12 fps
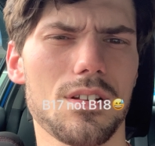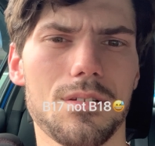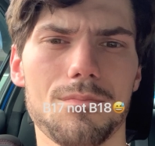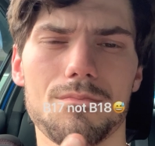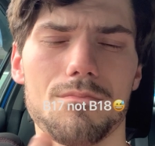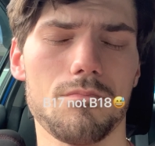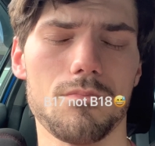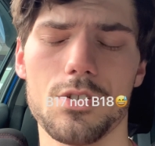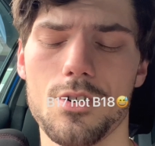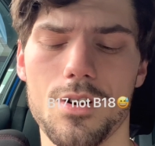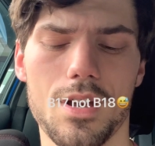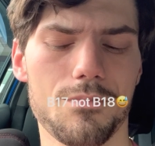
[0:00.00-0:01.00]
I'm
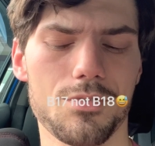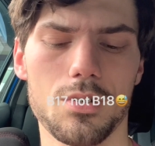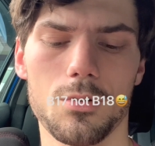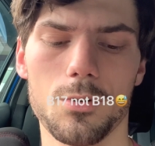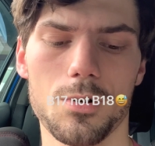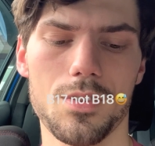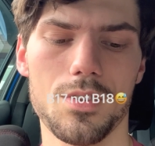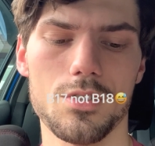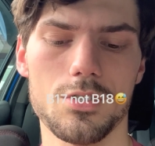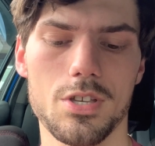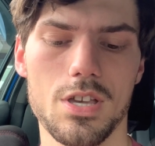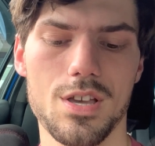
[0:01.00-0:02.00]
sorry, I'm still learning
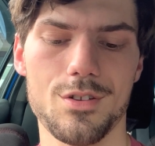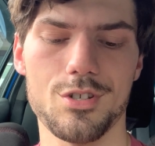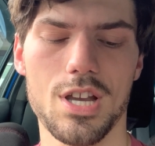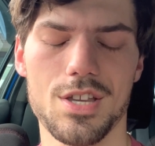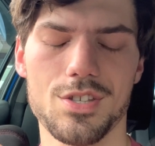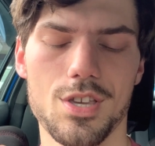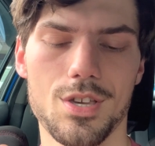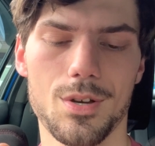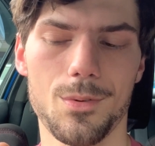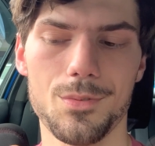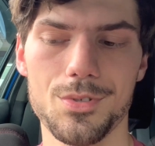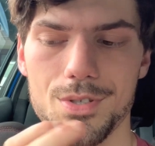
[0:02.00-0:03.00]
these chassis
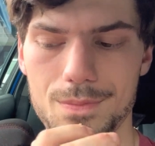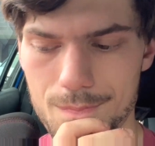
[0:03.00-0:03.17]
codes.